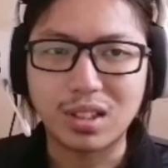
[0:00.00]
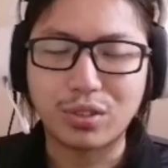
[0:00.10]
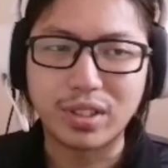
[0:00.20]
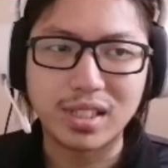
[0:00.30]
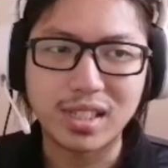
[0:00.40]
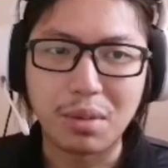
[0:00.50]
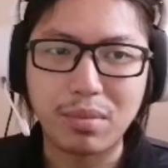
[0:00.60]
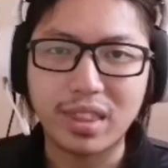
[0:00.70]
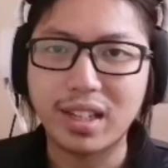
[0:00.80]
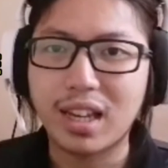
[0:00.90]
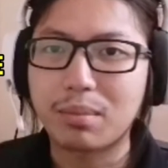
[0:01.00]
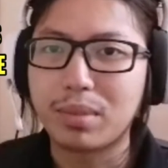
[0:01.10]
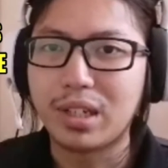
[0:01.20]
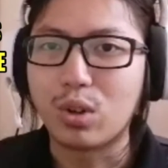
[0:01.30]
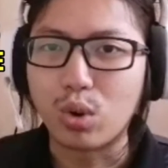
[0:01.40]
the same thing
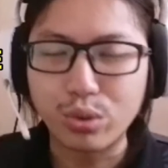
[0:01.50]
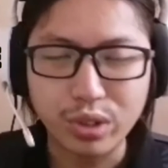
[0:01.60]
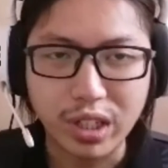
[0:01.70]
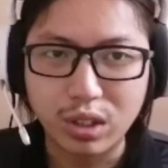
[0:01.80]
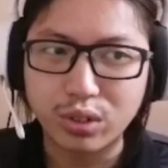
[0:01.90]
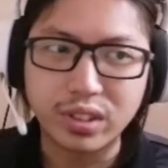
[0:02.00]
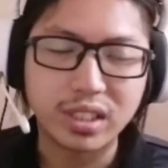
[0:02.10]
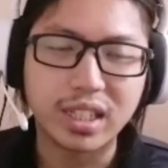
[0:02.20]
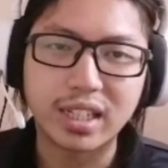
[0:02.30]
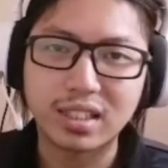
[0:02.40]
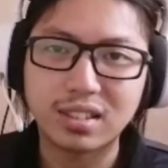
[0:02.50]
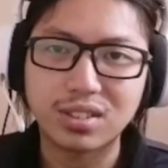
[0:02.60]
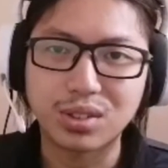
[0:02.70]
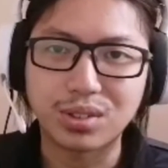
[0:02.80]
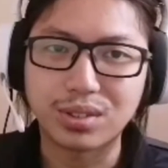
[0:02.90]
happening over and over again.
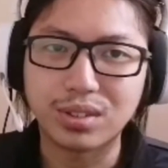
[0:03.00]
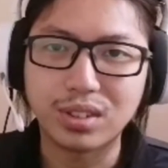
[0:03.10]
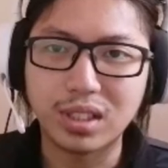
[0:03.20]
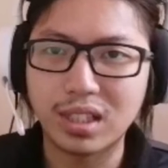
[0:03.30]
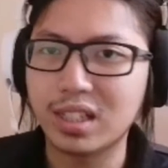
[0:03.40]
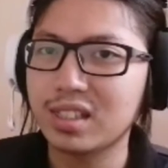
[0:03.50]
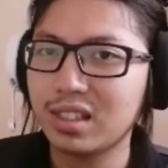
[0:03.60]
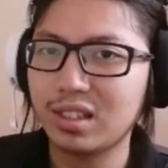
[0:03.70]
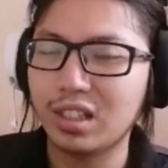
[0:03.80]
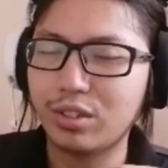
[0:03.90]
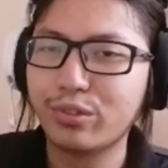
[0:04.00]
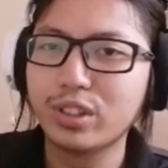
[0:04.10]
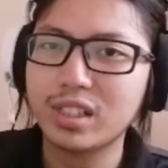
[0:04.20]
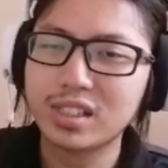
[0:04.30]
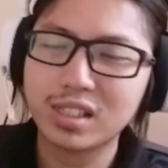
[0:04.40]
So it
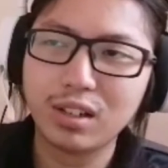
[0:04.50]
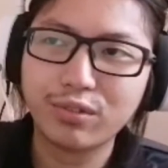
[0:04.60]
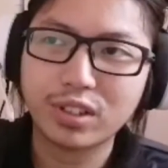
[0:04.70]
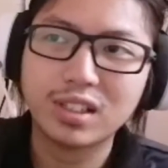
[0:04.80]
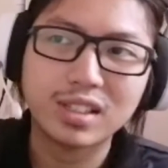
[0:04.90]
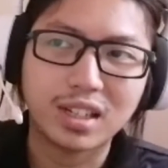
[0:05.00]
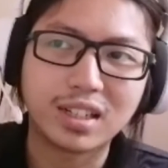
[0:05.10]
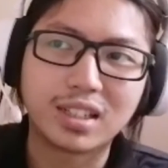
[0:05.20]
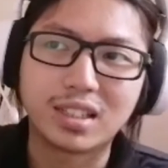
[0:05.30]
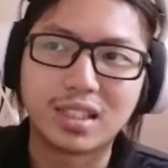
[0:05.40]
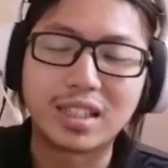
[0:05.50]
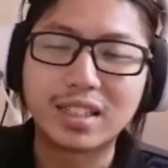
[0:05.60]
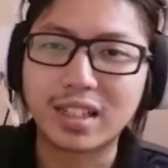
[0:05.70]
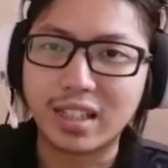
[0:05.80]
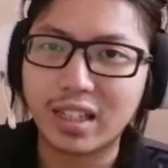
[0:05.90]
still falls under
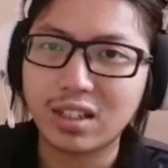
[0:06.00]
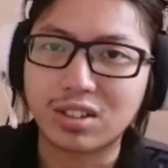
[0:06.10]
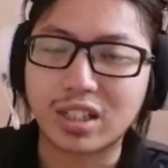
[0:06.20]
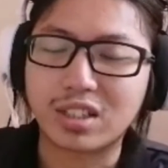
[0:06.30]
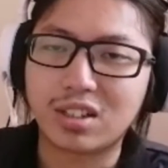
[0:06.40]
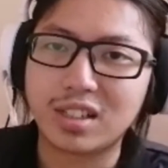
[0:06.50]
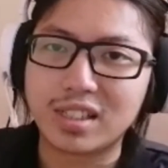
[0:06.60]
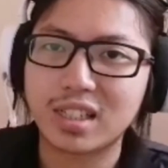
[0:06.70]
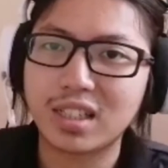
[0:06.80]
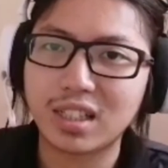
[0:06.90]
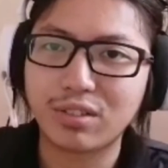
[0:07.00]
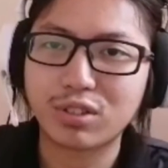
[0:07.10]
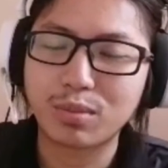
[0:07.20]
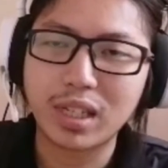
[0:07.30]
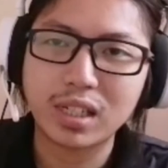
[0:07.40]
agreeing or acknowledging the
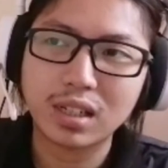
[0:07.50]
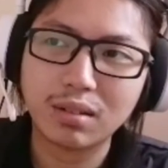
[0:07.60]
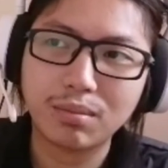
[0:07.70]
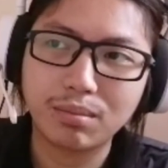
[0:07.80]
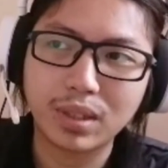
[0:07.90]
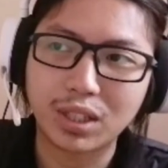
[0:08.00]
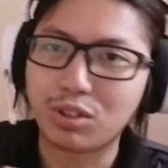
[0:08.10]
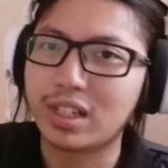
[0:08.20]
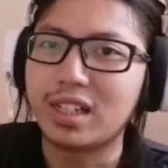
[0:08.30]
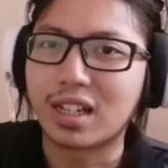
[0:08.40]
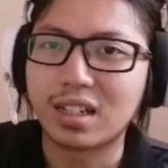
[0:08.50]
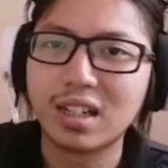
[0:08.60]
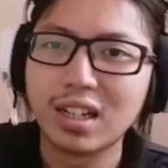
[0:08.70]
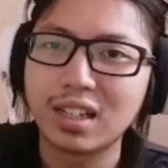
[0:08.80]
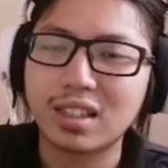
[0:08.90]
information, but you are done.
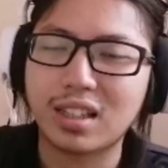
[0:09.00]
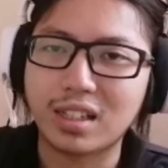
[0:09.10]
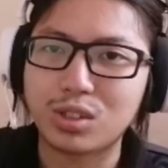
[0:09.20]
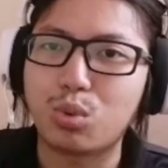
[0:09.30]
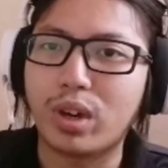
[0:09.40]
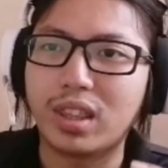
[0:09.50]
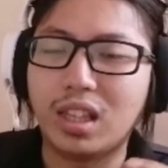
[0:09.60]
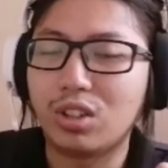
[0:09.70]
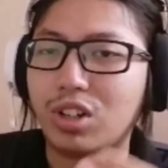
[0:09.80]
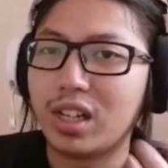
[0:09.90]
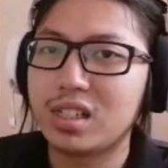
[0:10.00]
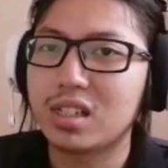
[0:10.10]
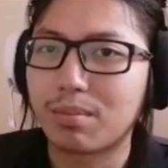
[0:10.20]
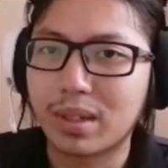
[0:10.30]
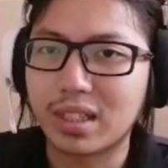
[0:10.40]
That is where the
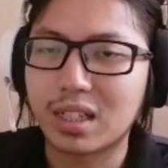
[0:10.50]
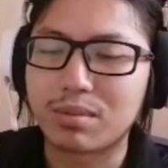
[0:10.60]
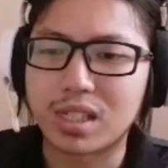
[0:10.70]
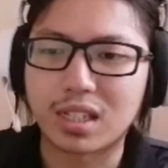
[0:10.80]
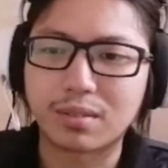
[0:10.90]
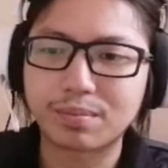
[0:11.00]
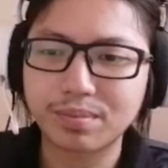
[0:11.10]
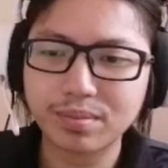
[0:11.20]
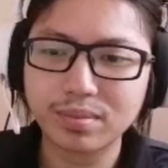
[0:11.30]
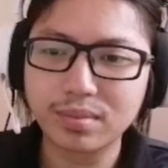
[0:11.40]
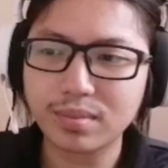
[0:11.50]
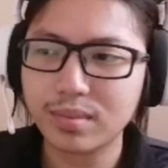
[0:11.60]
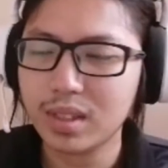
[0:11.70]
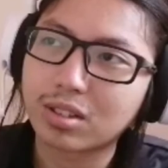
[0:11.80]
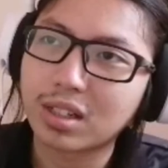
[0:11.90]
intonation part comes in.
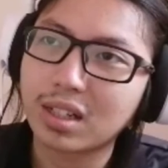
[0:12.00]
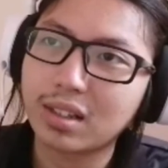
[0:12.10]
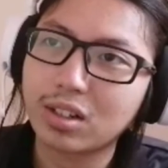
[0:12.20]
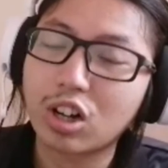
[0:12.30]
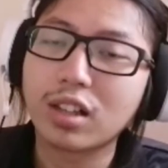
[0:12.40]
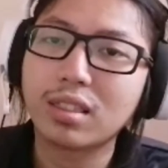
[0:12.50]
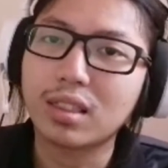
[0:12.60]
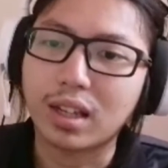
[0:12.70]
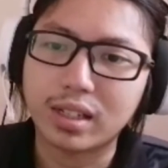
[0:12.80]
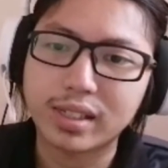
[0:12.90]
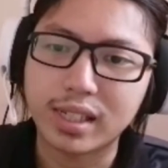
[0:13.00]
Another context